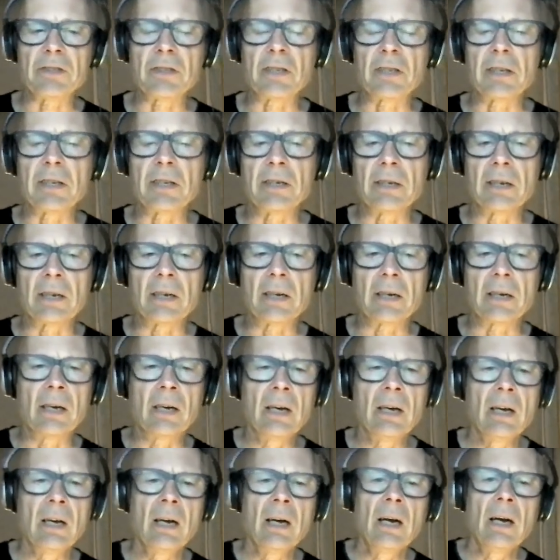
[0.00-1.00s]
And,
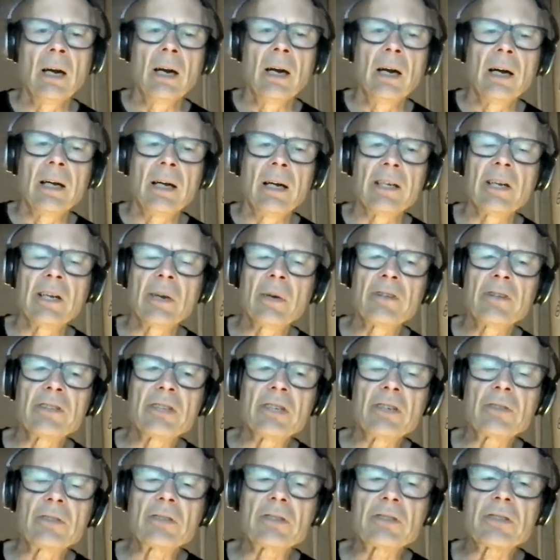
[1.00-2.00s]
it's
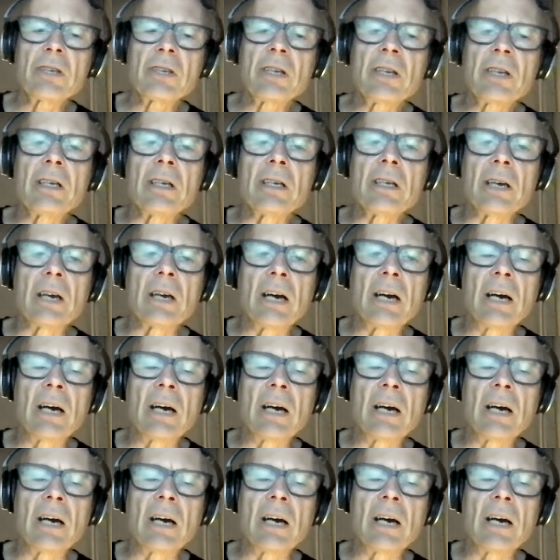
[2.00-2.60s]
interesting.